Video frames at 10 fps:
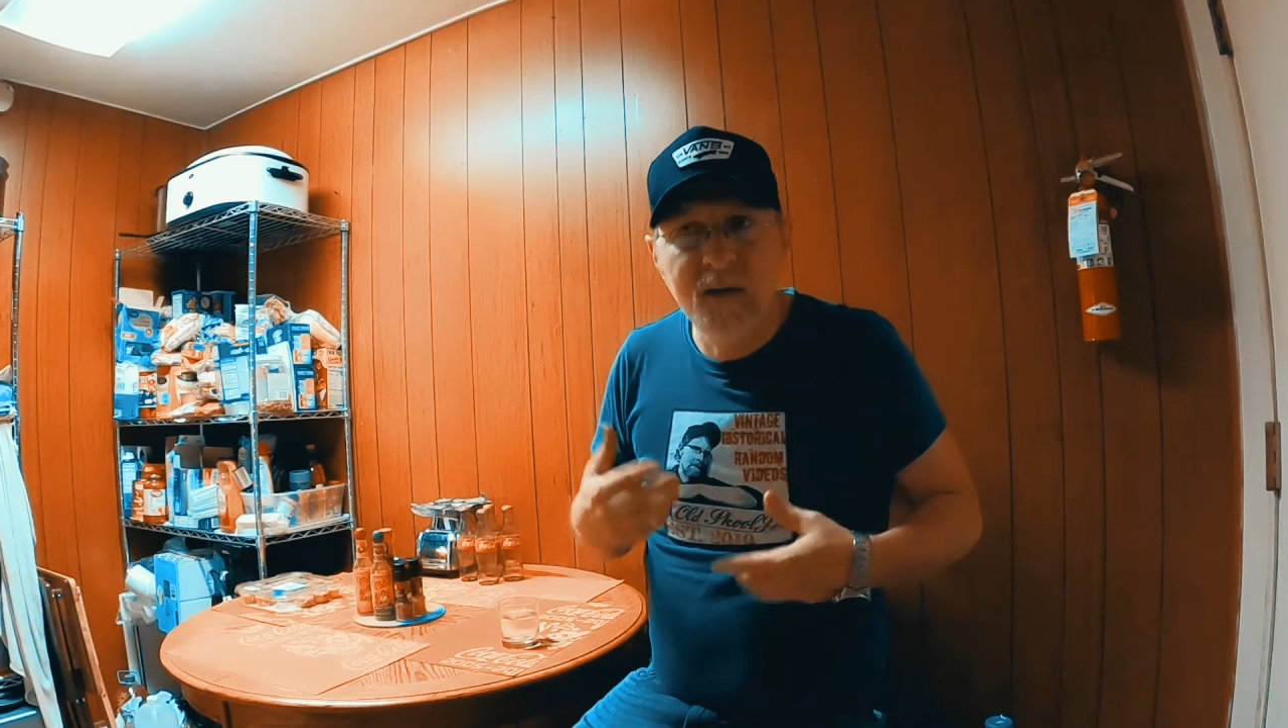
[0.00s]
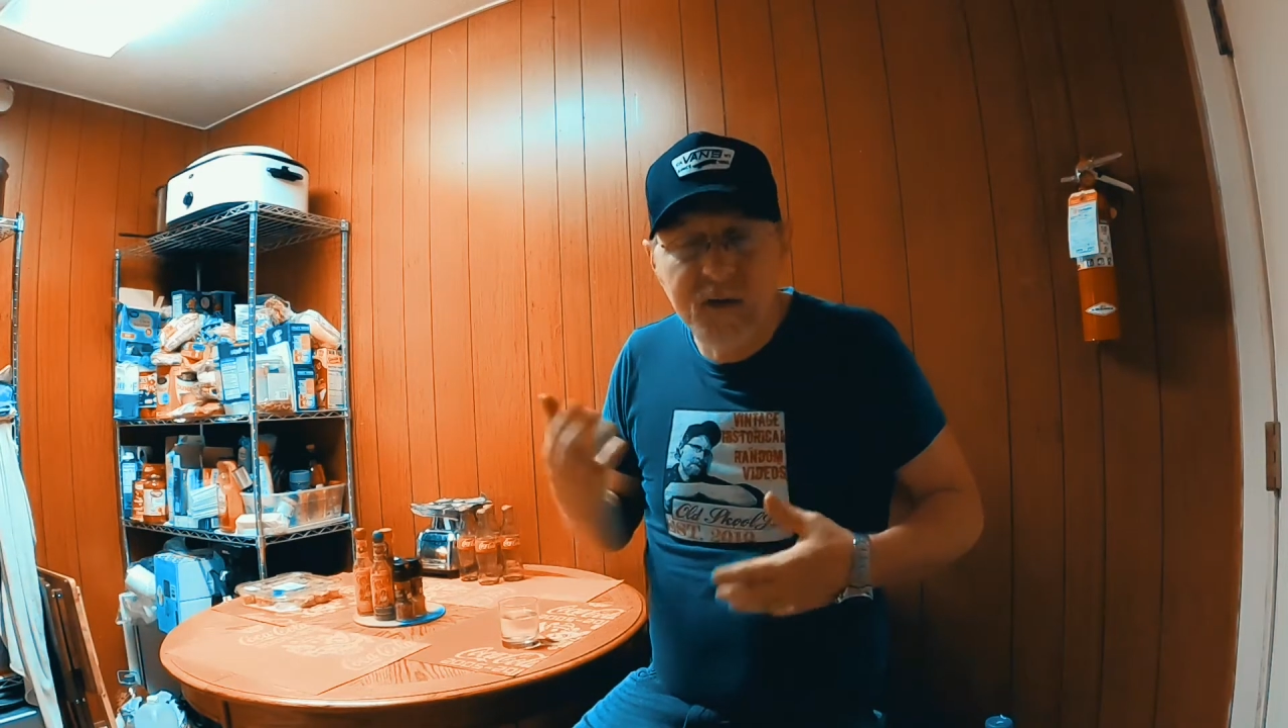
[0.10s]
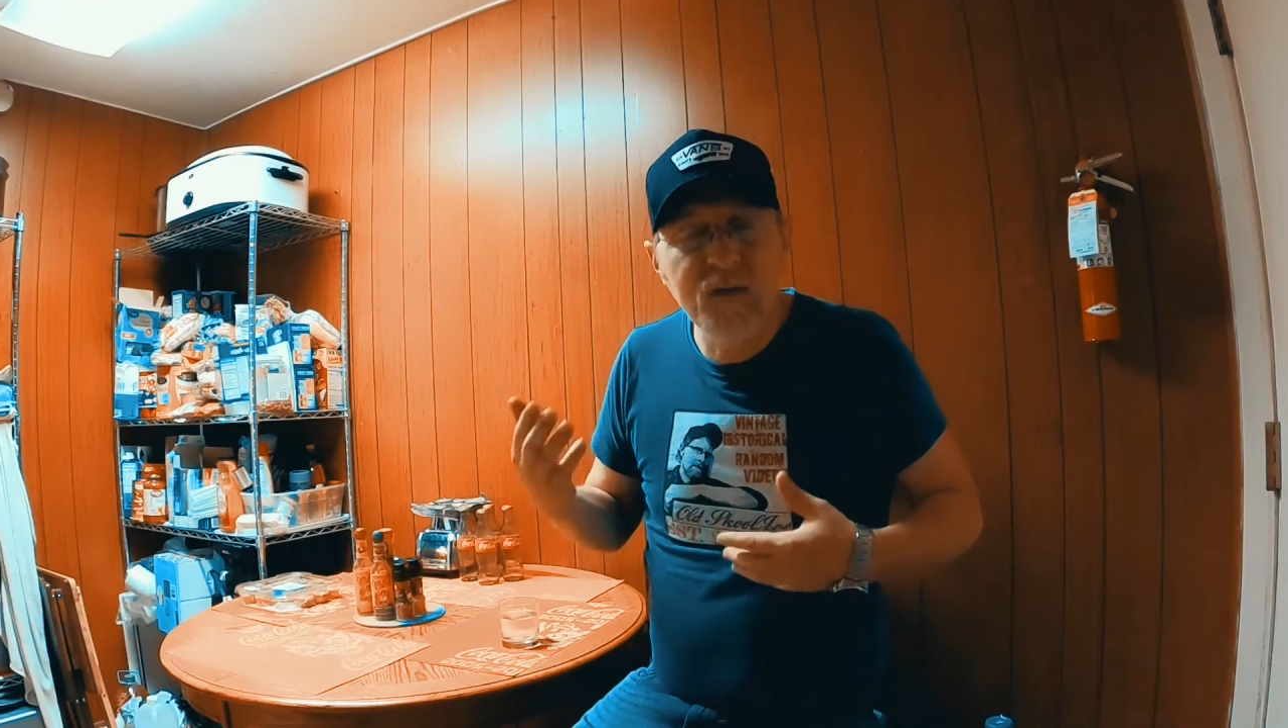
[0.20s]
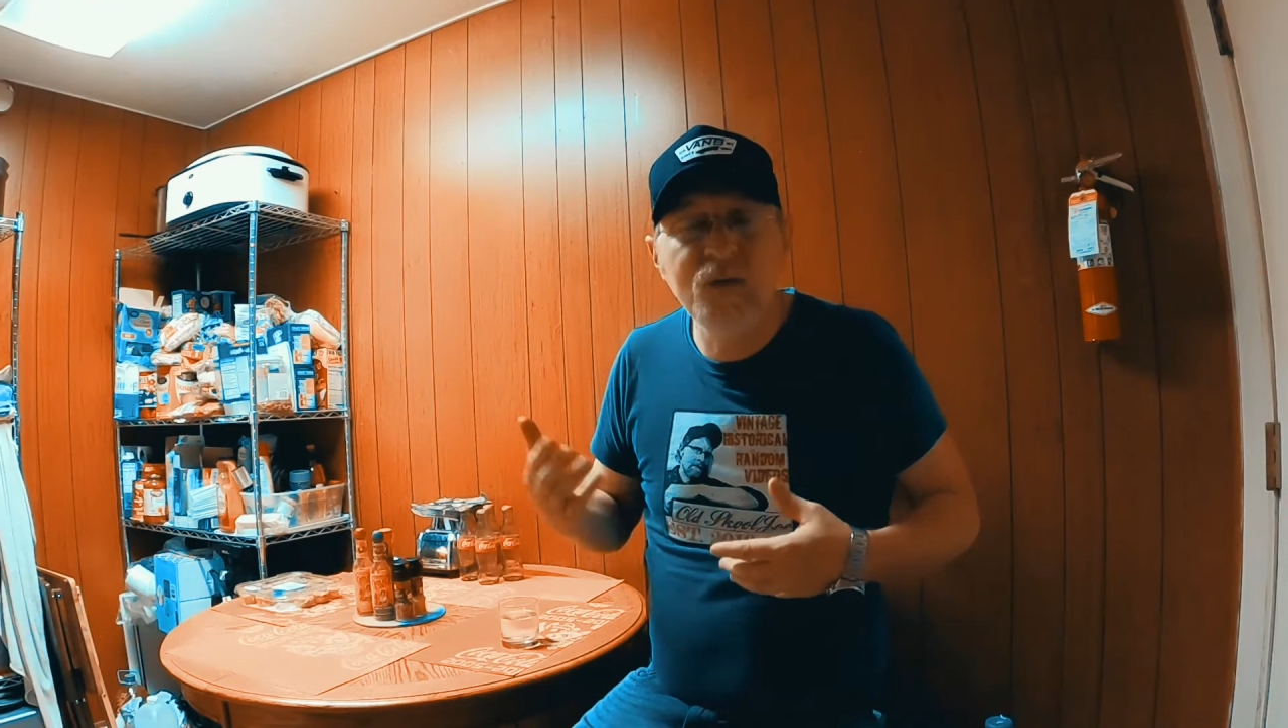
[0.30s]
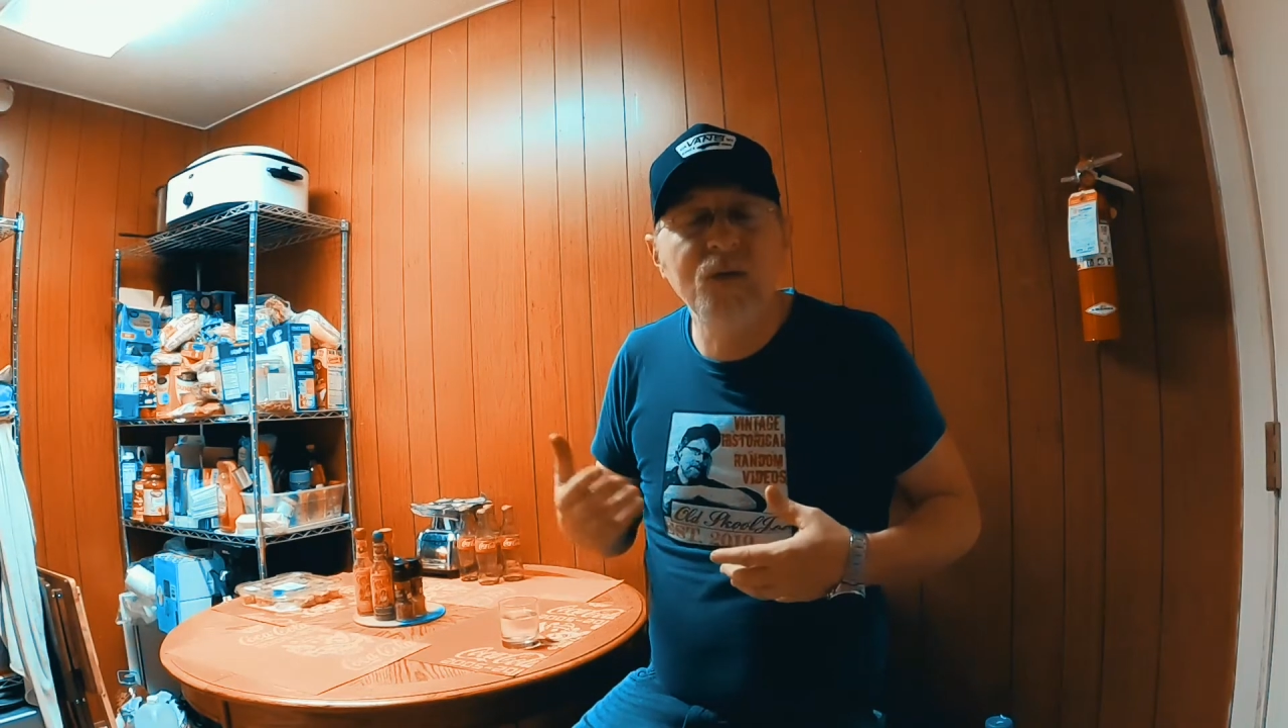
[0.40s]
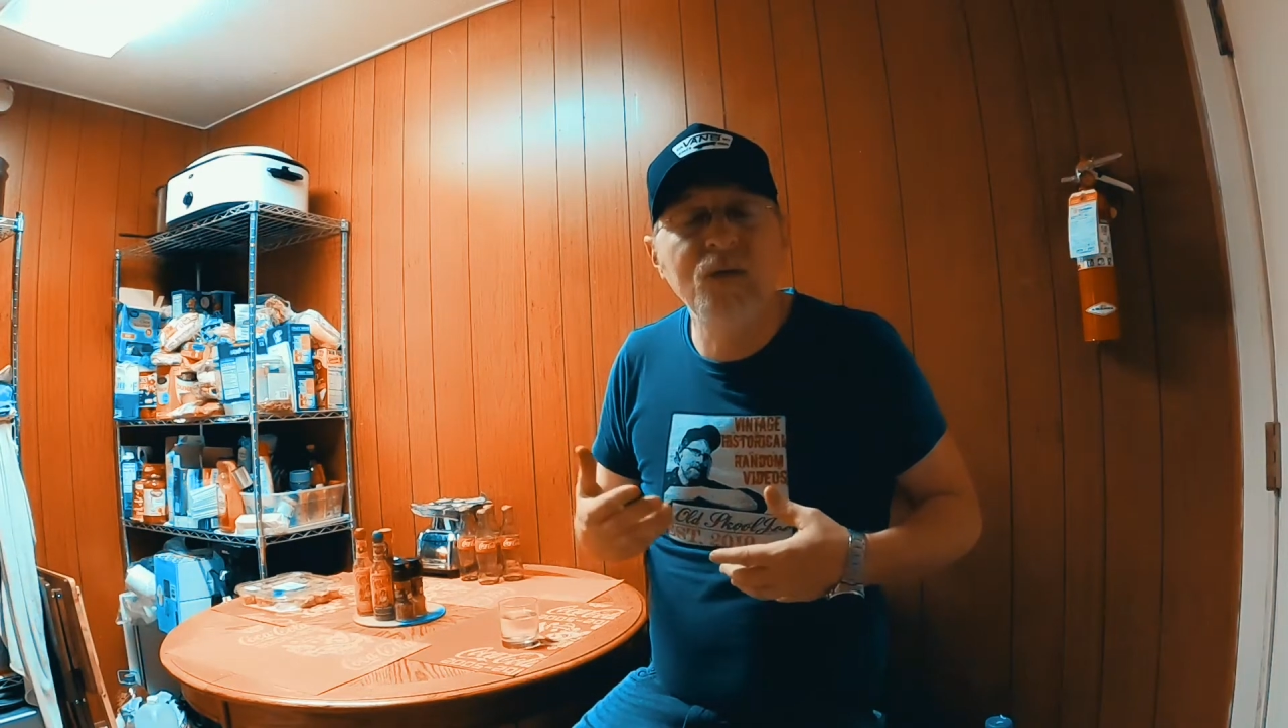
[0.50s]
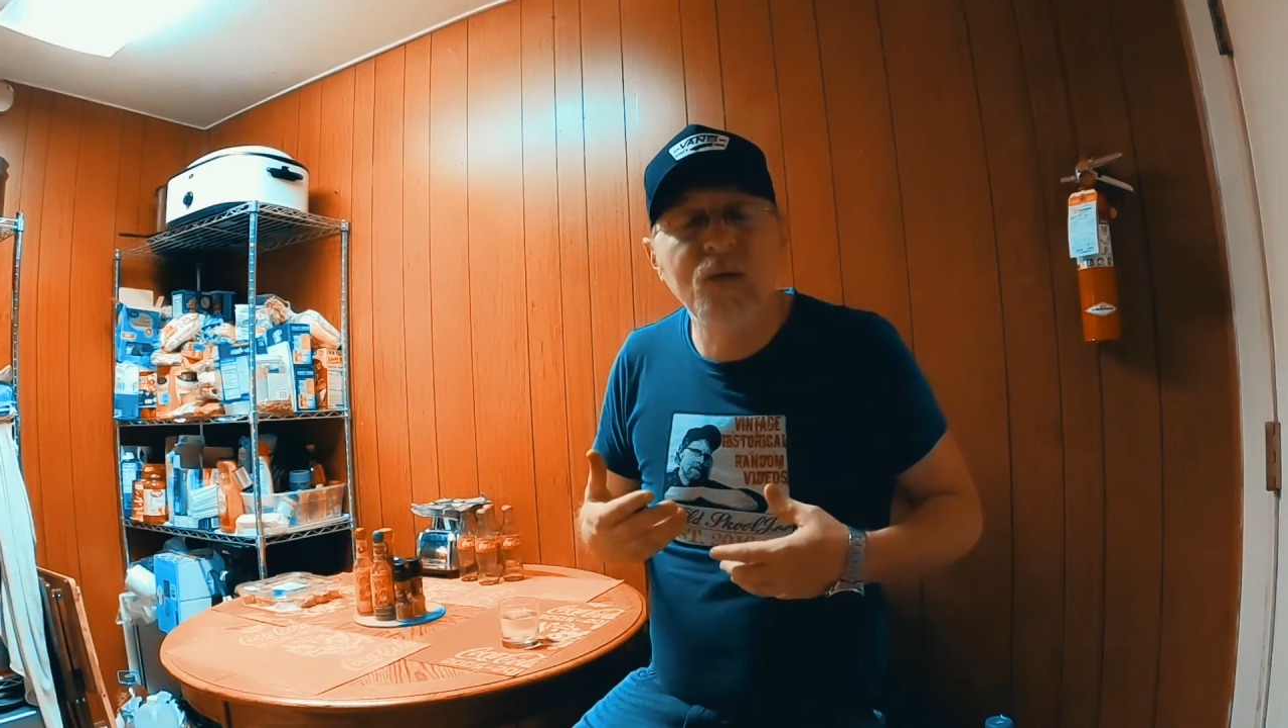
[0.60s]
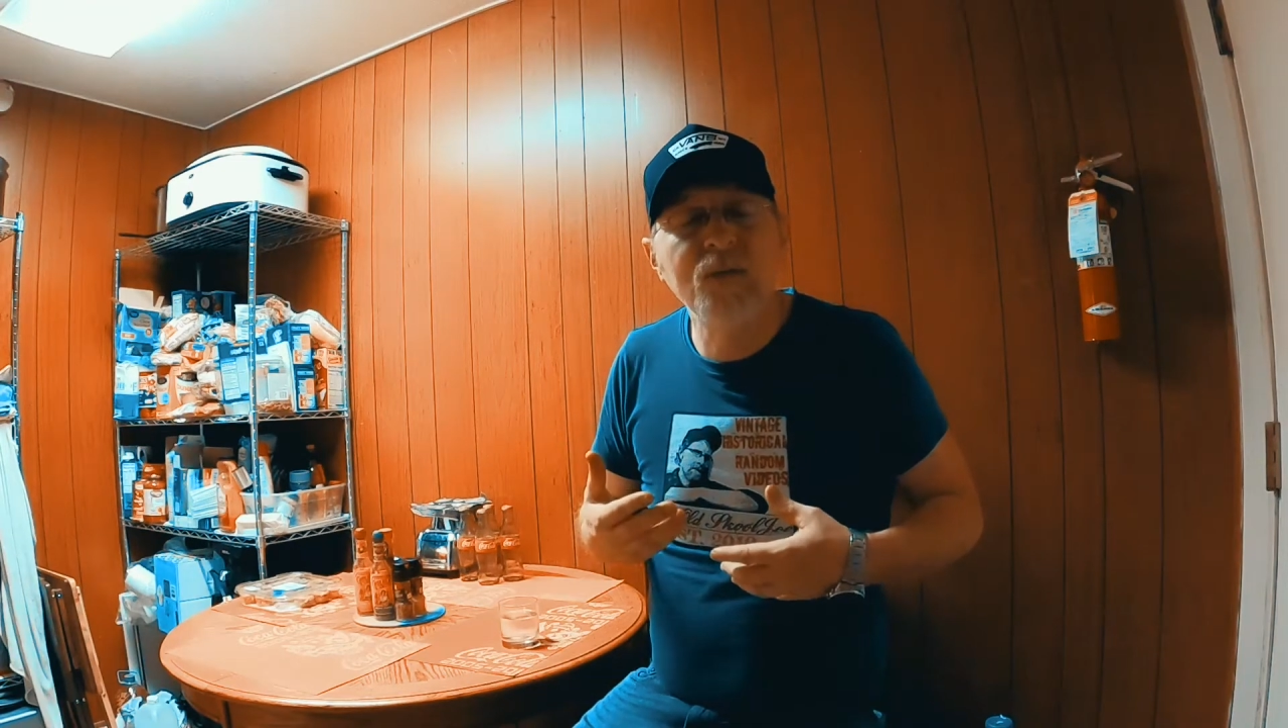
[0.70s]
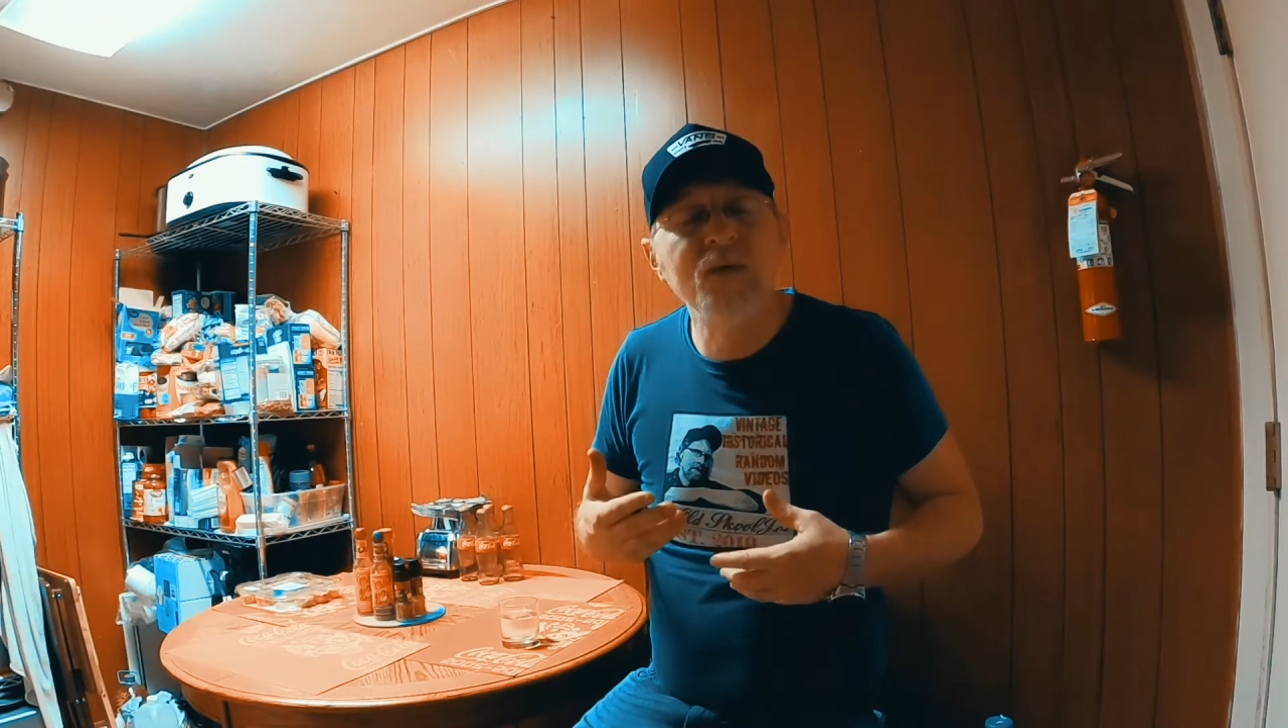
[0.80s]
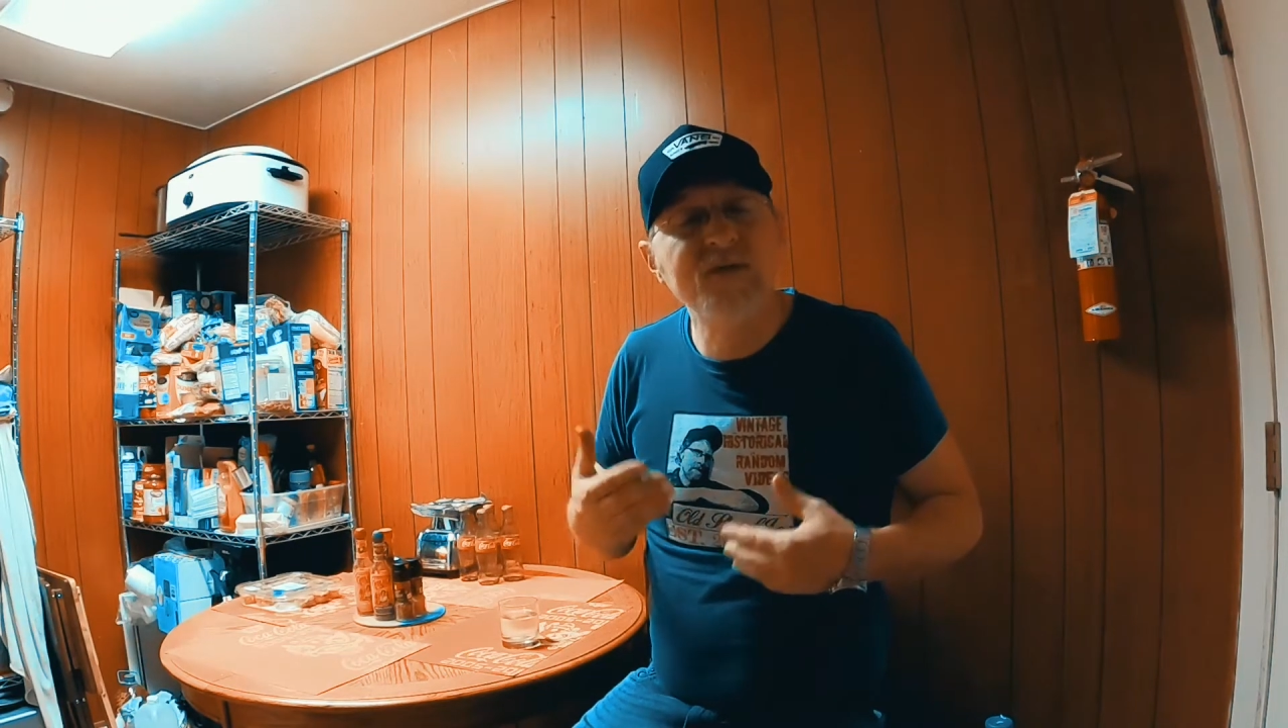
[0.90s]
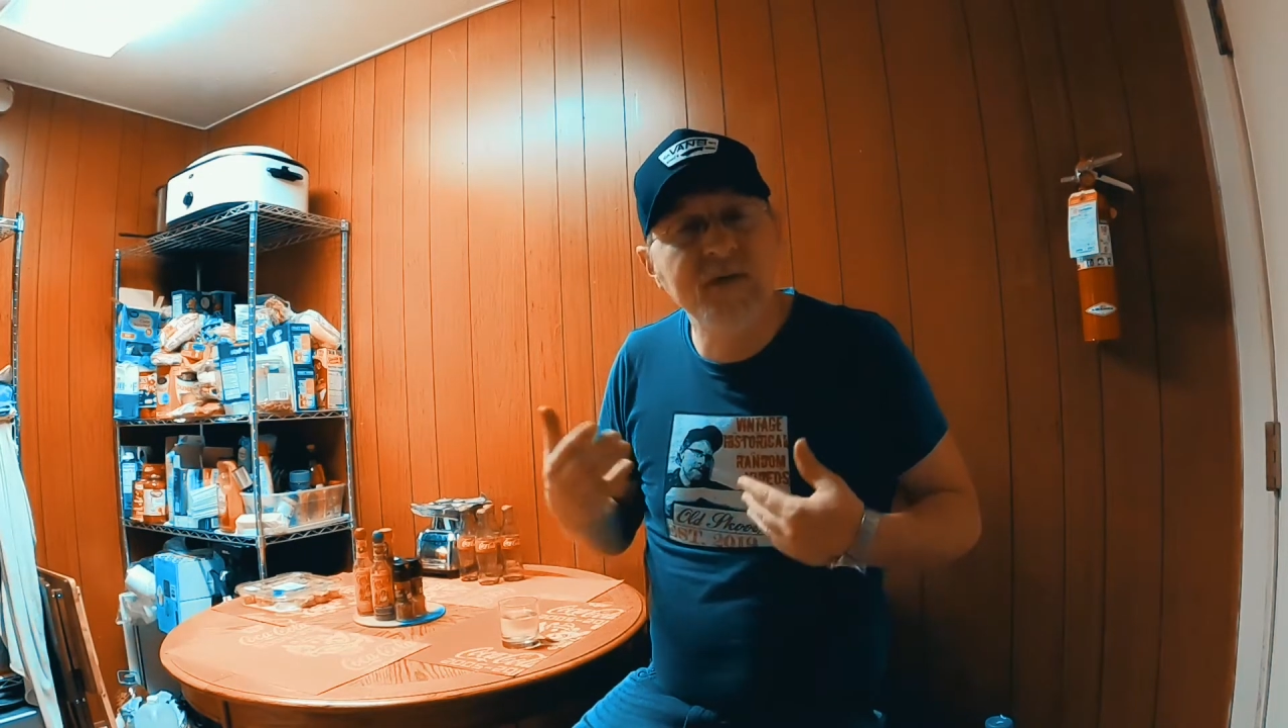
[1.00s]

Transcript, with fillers: And do your normal